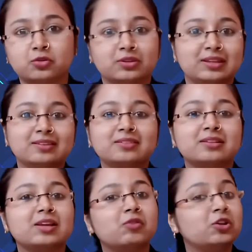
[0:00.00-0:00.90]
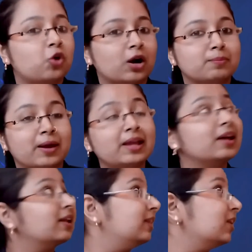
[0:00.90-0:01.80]
So these 3 were thought by
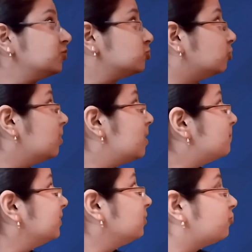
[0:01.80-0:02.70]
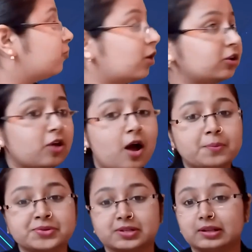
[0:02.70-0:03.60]
Lencho. But the fourth
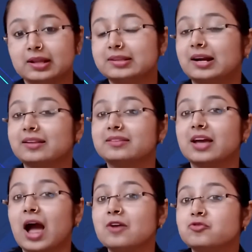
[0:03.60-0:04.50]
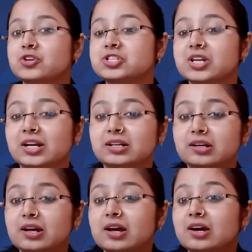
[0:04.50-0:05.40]
option, that is I wish it
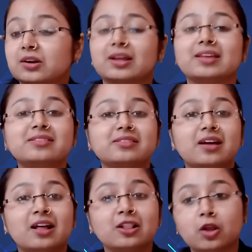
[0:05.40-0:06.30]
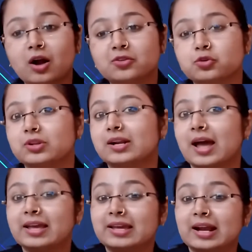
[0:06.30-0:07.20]
rains a lot so that
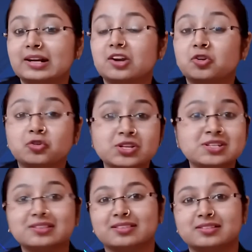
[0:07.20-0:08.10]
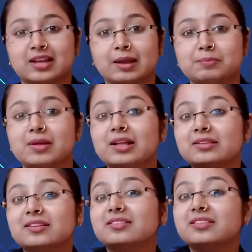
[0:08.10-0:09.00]
I get rich this time,
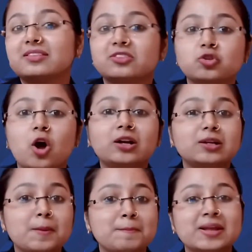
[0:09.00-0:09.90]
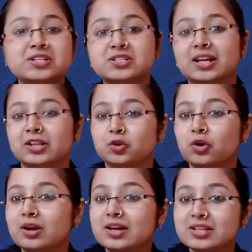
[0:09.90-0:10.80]
this is not mentioned in
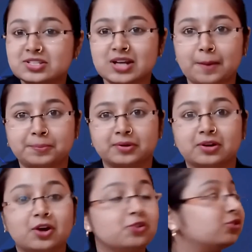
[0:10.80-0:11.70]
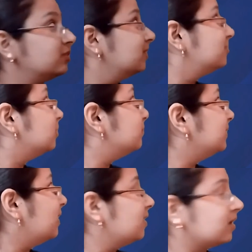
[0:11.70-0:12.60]
your chapter. So this will be
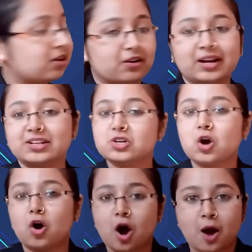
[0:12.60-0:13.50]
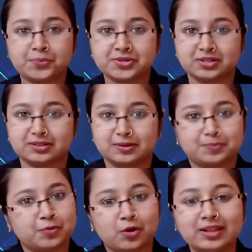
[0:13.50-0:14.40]
the correct option.
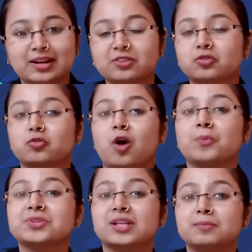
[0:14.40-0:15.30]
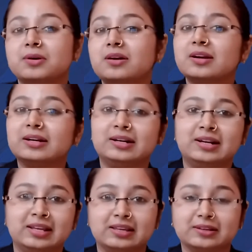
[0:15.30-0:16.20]
Okay, that is option number
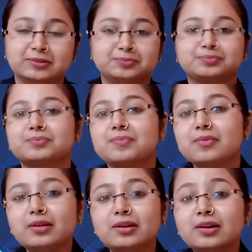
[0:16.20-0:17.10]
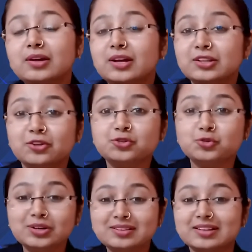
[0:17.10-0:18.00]
D. Now
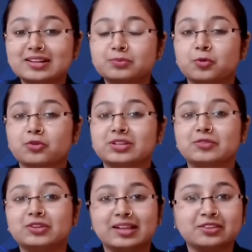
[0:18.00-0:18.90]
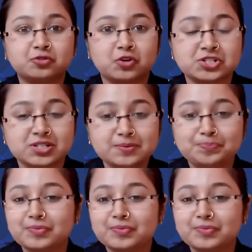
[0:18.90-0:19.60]
students, let's proceed with the next question.